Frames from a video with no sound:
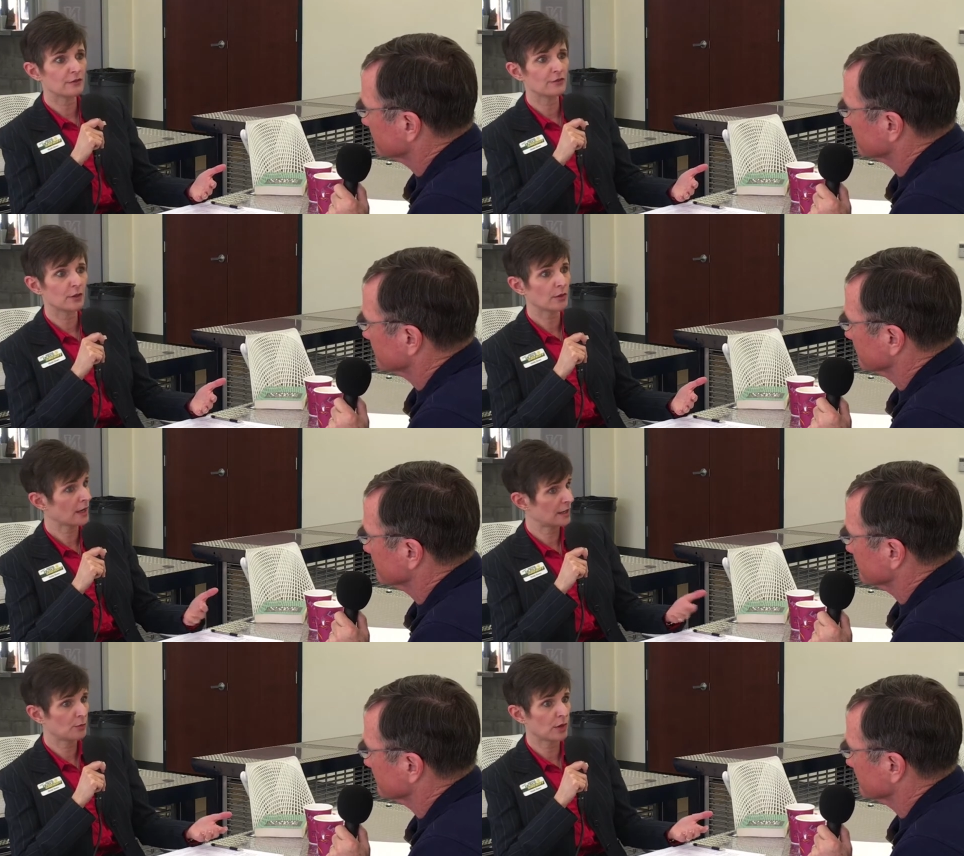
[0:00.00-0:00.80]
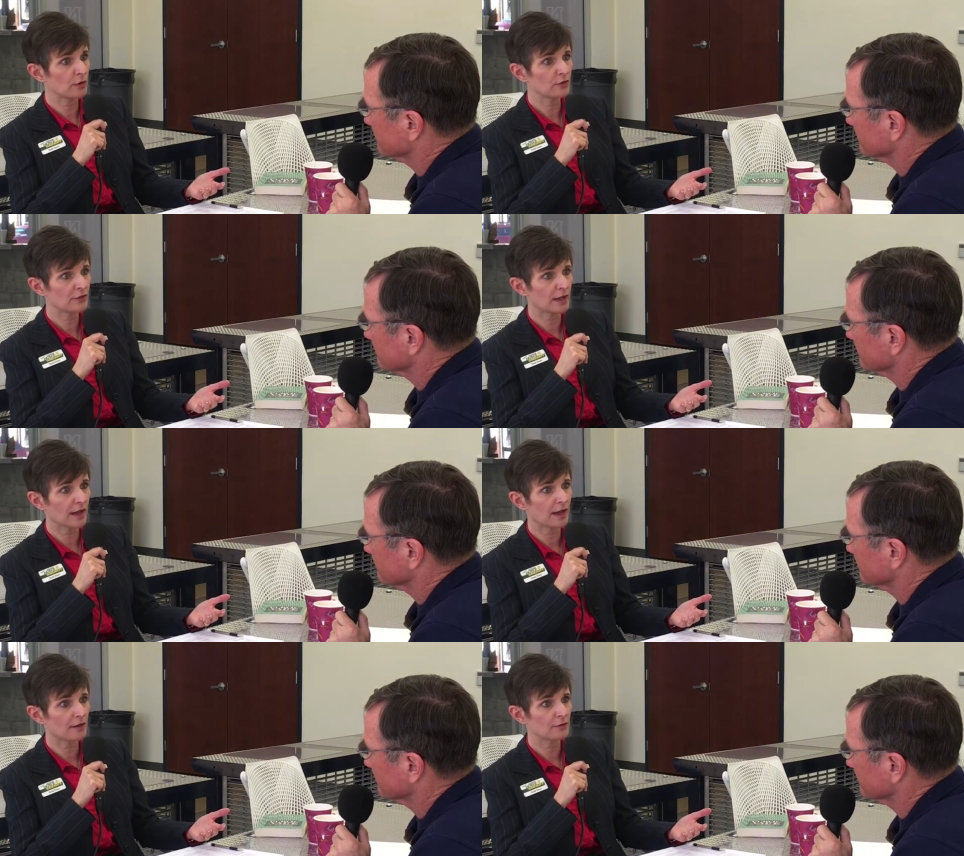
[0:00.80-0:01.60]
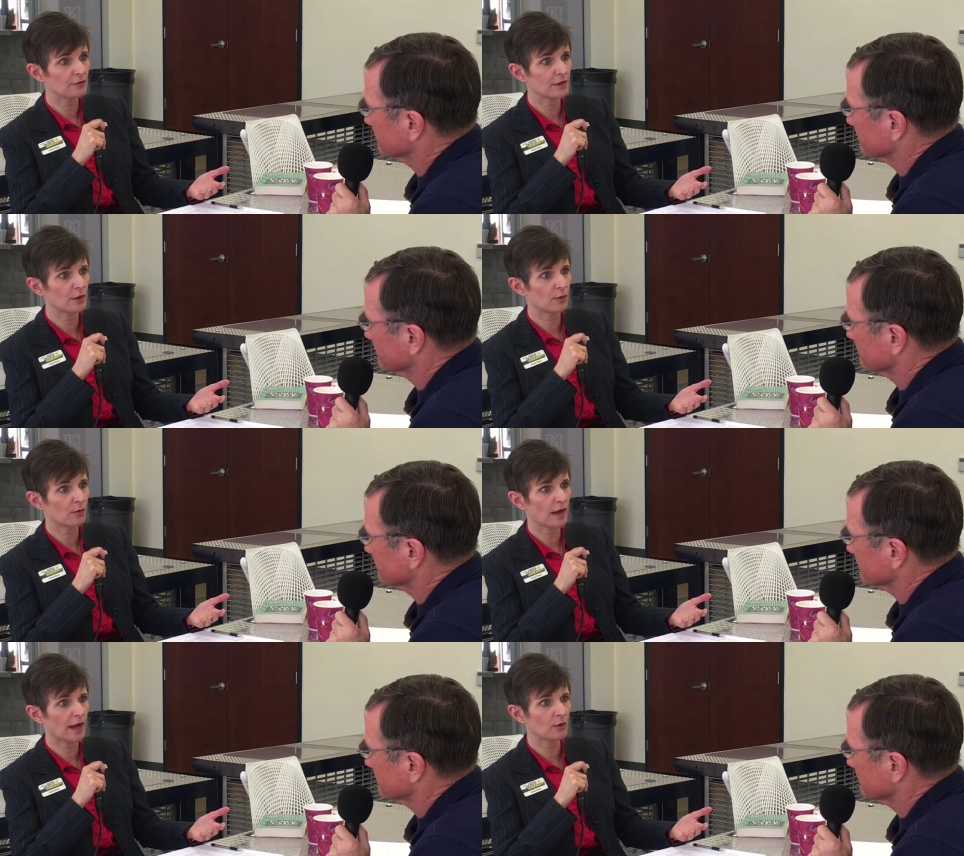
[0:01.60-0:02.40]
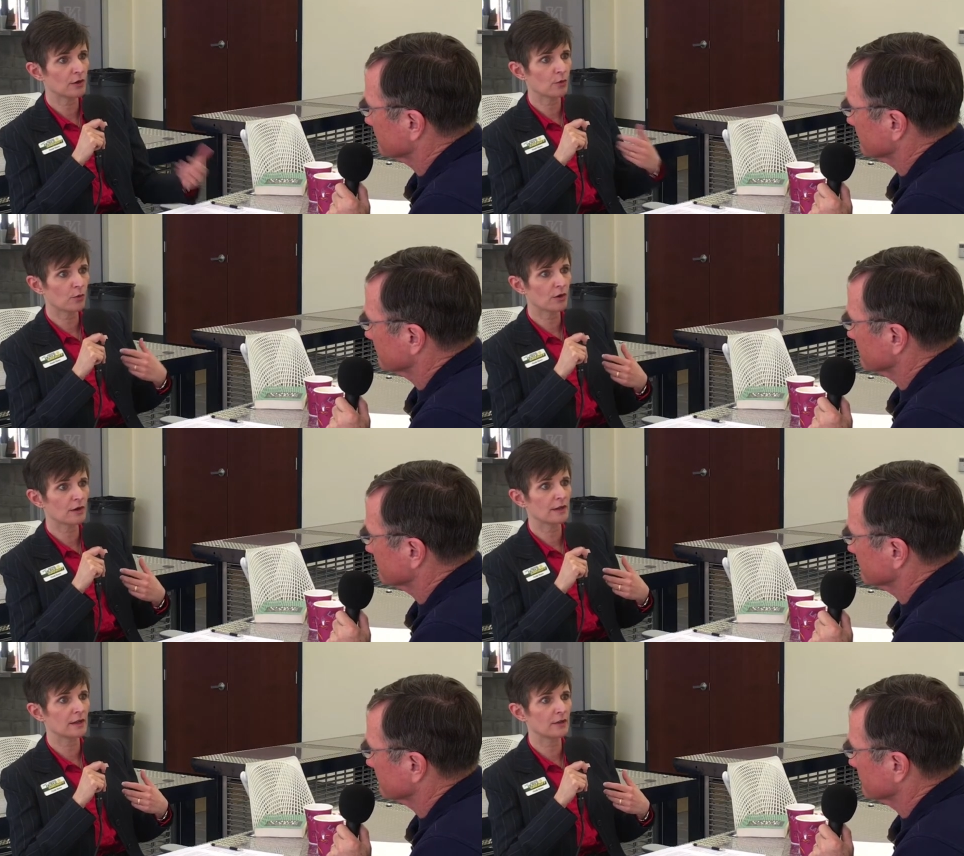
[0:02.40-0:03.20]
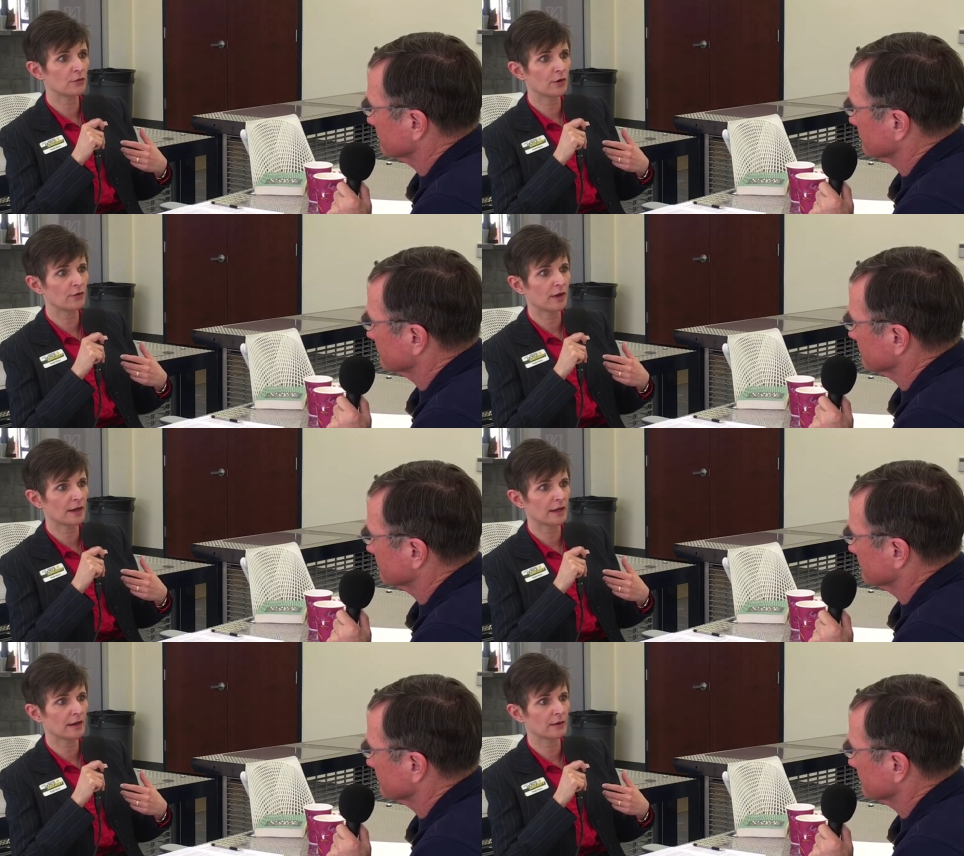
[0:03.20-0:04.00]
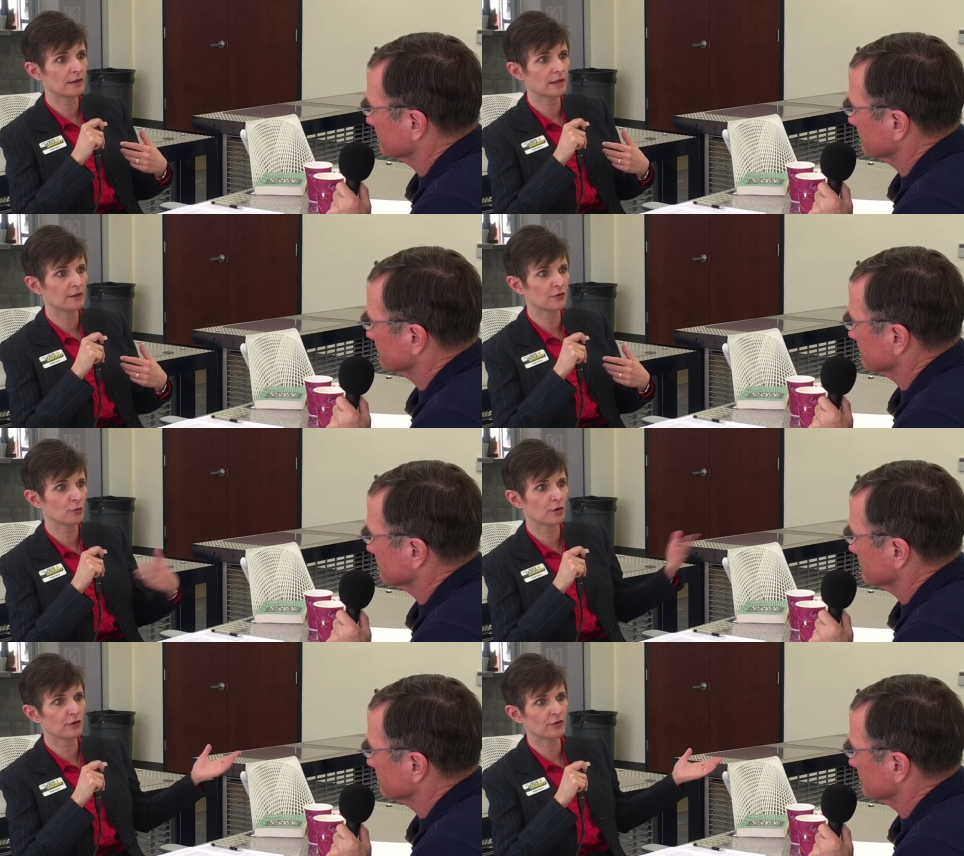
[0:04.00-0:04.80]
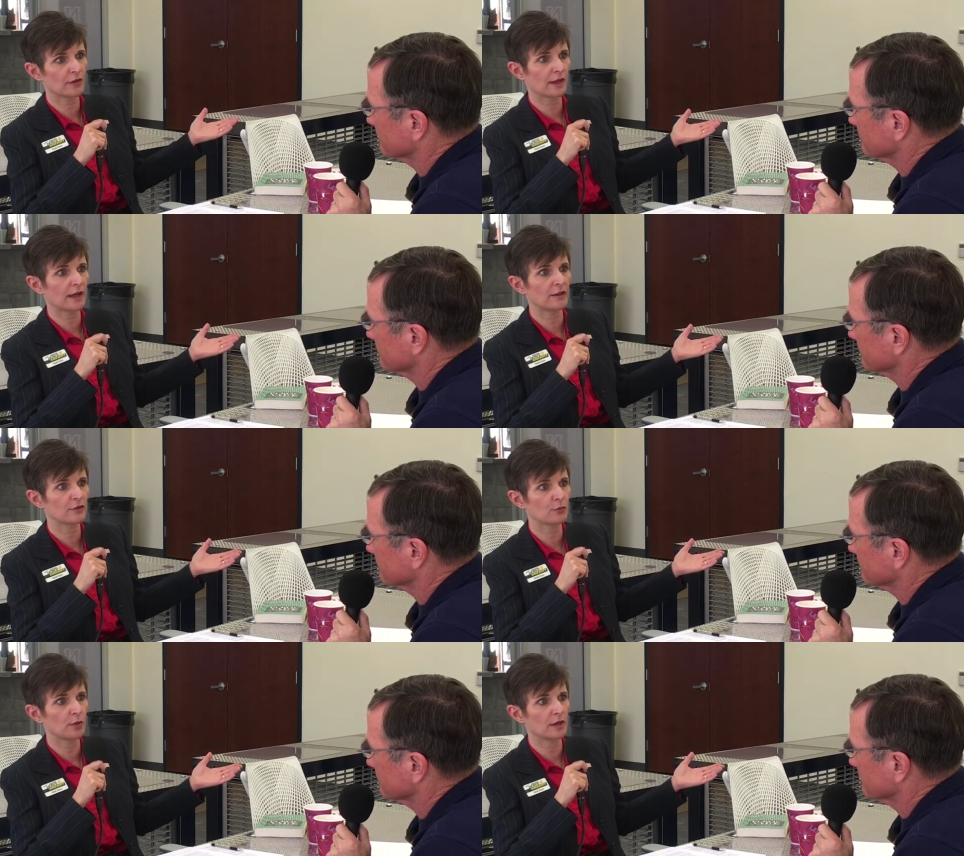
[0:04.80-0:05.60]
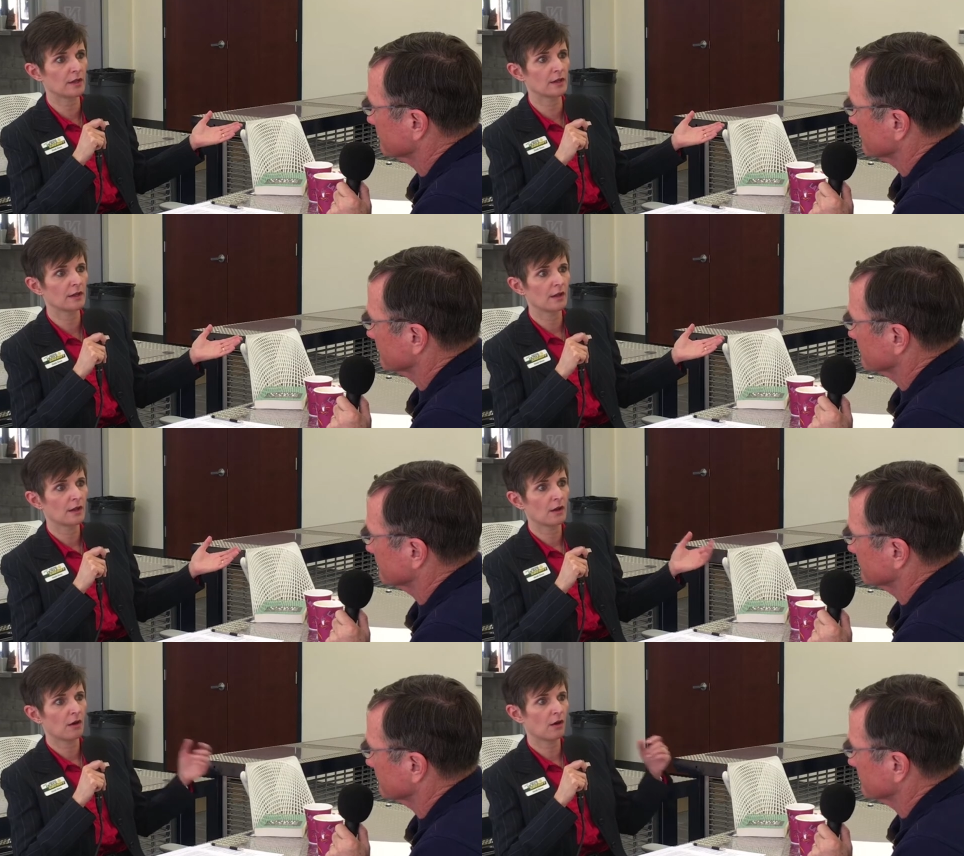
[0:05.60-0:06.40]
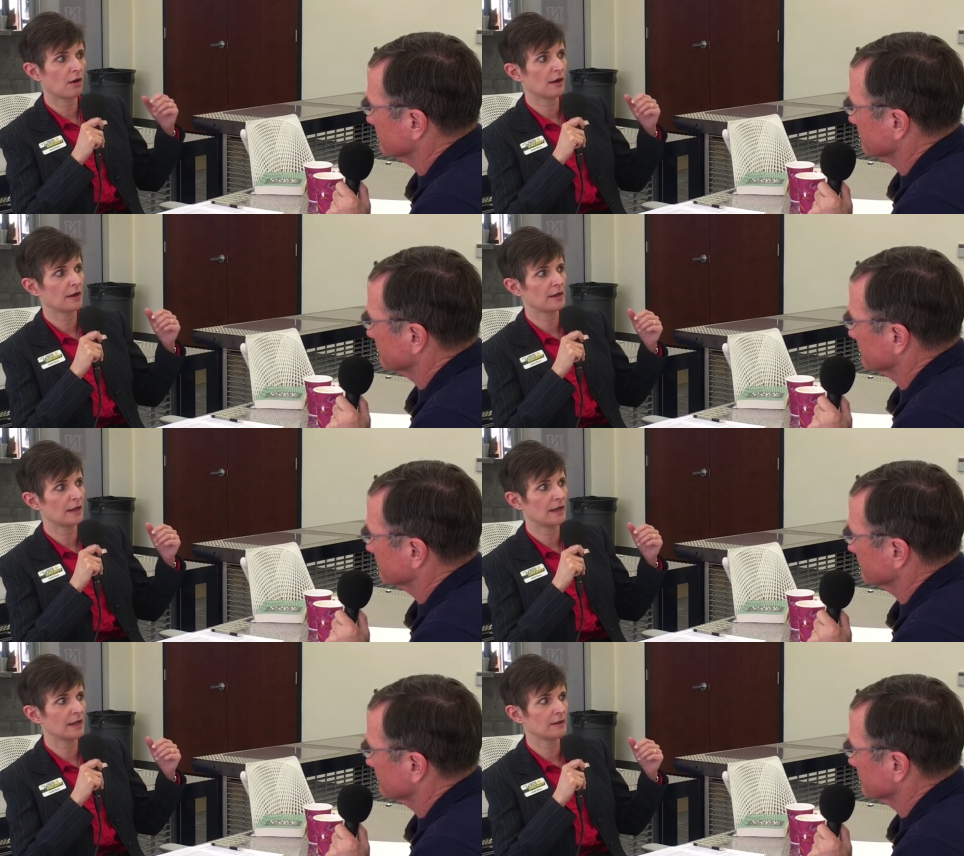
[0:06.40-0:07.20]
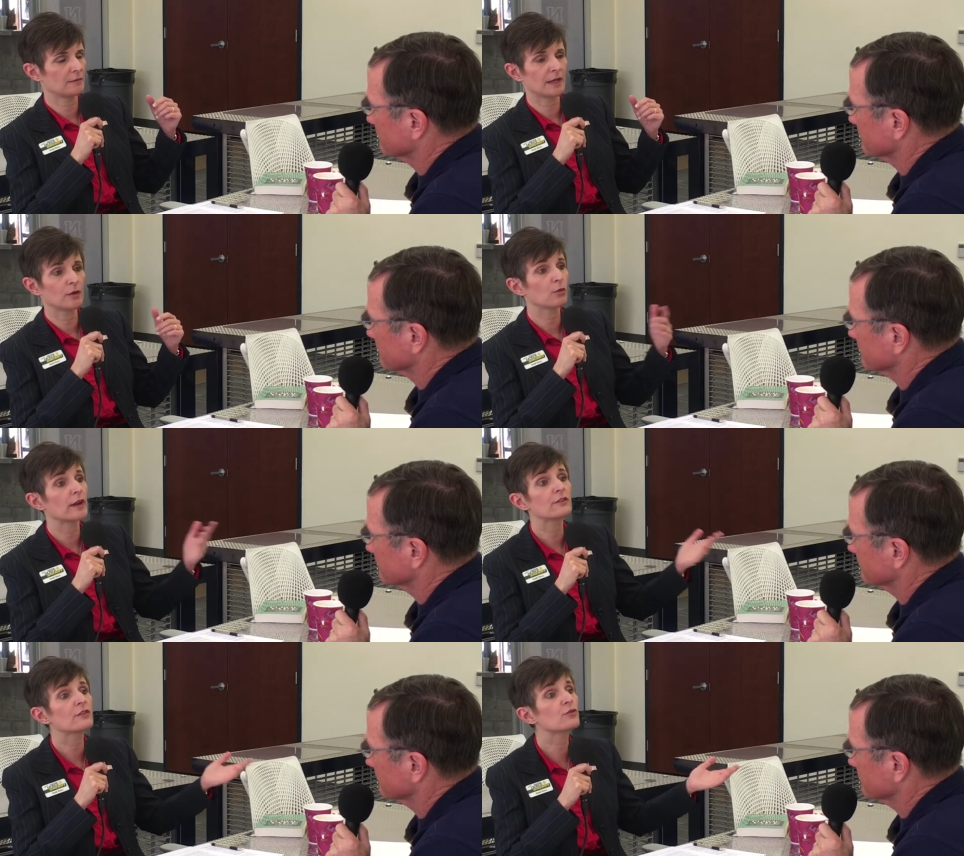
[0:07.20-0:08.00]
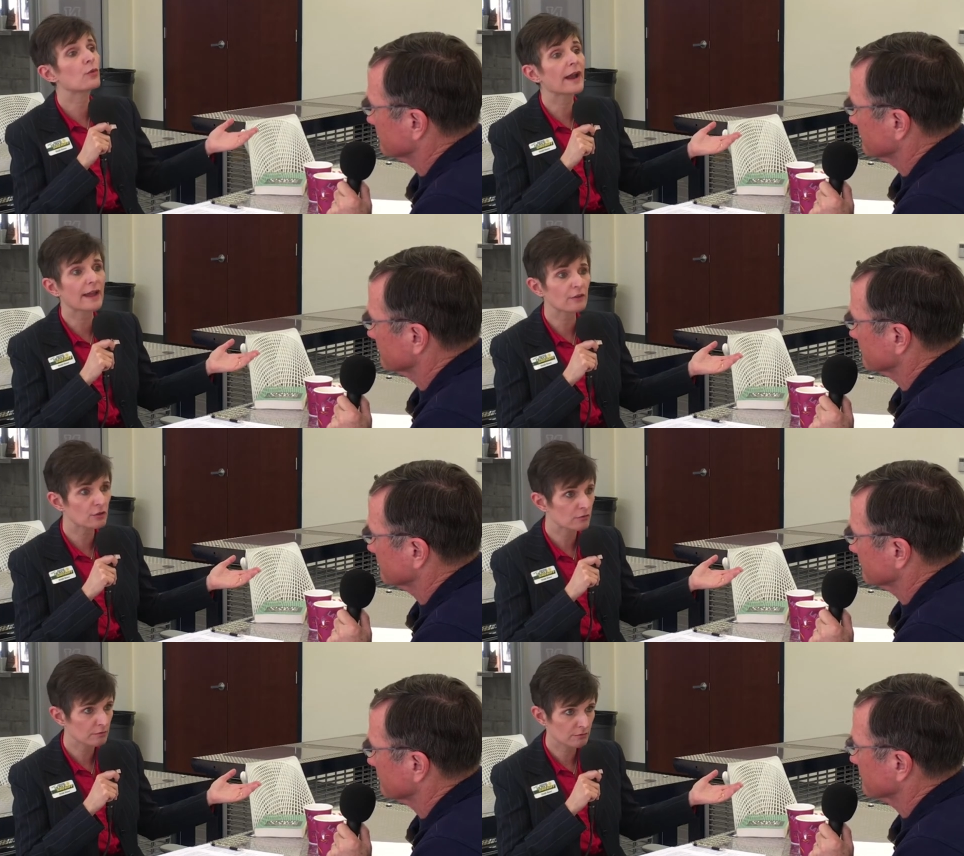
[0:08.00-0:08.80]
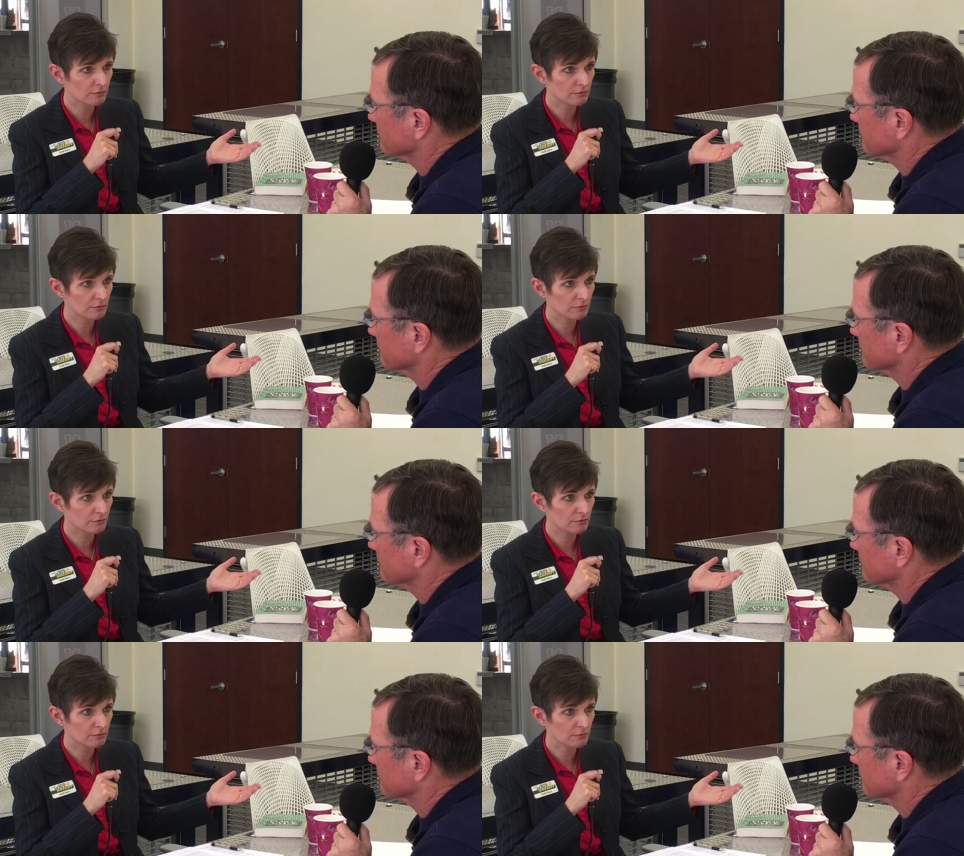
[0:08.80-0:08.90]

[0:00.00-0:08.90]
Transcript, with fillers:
Speaker 1: to see what kind of posts they have. You know, how would it work if we find out that this person has been on a a racist rant